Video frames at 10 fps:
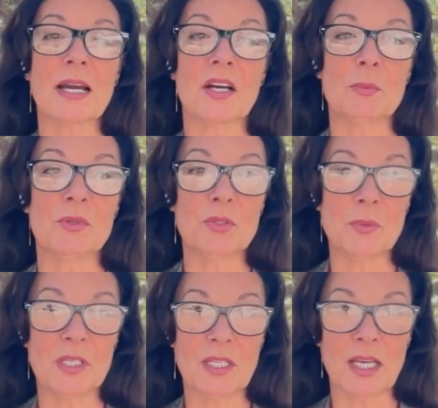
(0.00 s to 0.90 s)
are
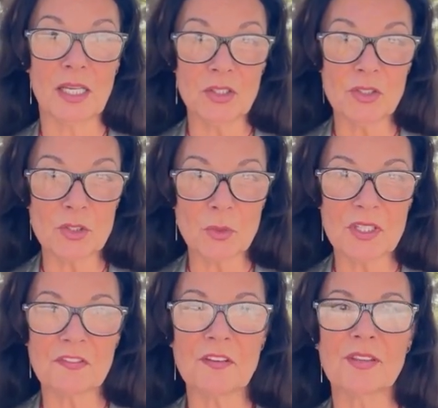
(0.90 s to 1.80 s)
between
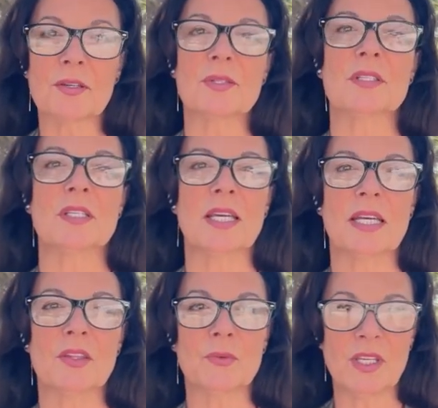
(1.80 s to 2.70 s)
125,000
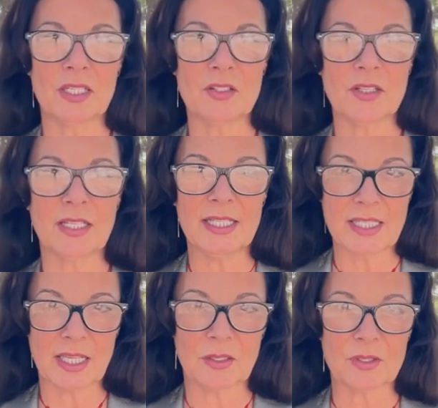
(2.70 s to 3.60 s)
and
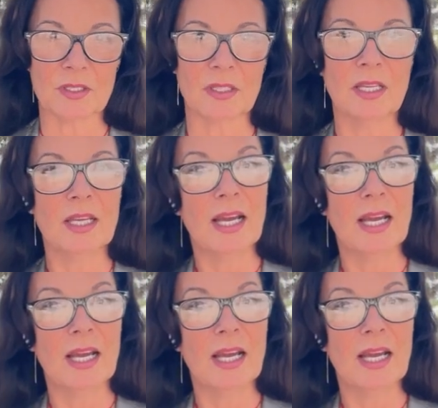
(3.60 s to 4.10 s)
380,000.